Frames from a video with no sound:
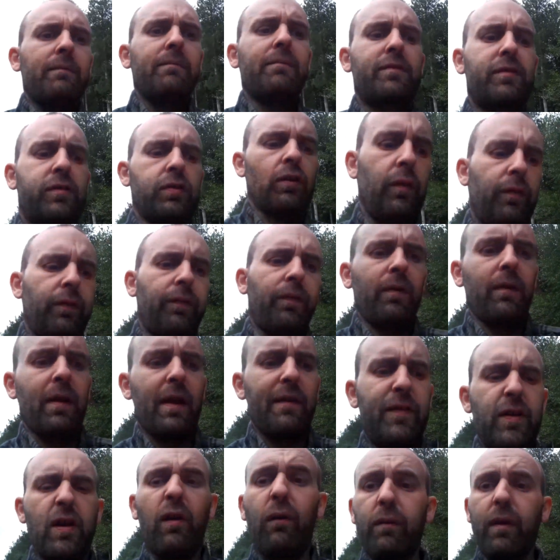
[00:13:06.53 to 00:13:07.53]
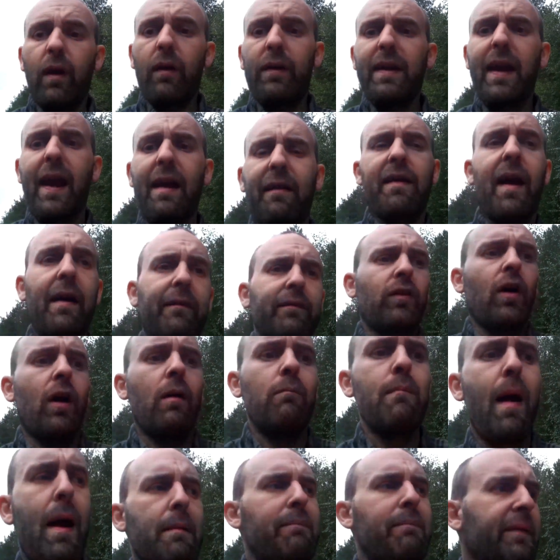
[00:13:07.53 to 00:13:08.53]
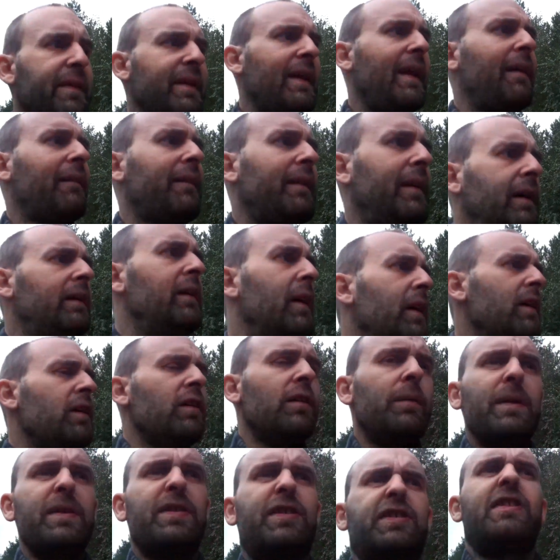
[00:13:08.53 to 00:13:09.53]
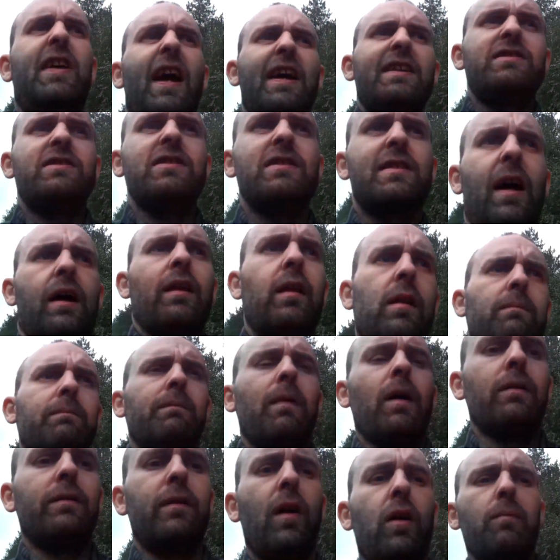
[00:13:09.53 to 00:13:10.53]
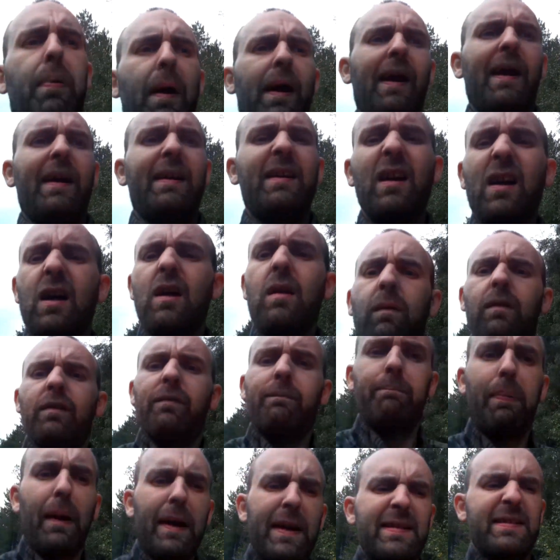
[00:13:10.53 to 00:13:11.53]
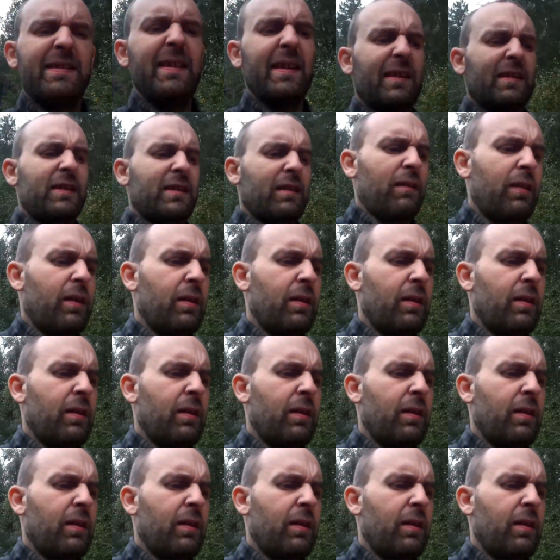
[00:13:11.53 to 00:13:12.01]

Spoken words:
Sort of, if you don't know the area, haven't got a map of the area, you'd be sketching it down on a notepad with basic